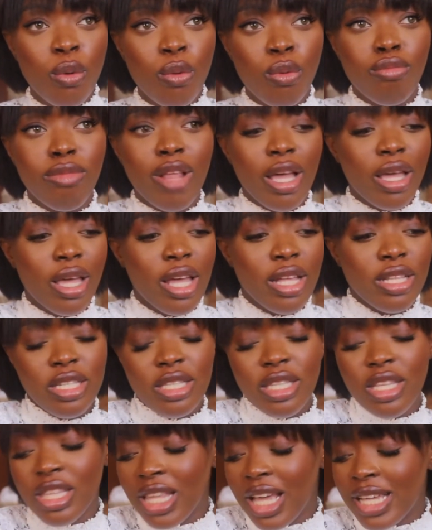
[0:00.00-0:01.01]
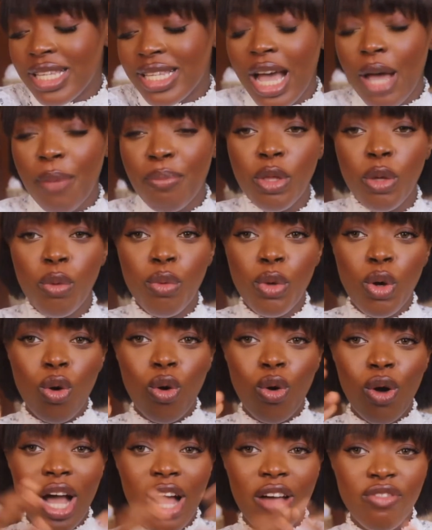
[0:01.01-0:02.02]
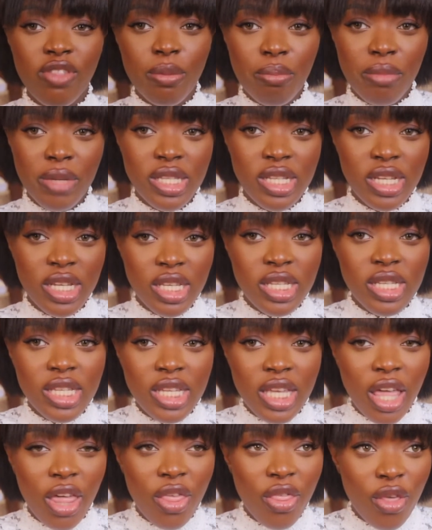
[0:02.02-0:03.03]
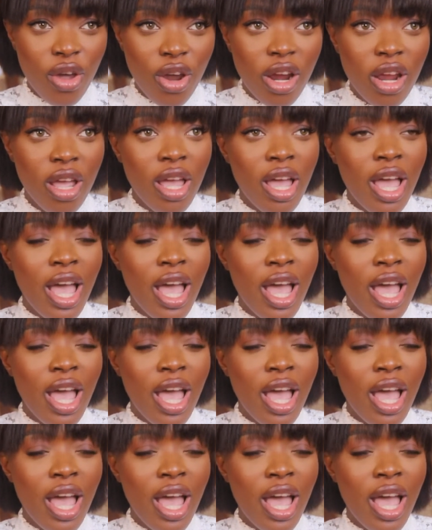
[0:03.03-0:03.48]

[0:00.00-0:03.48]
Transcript: like anything that's happening, we all have the meetings together.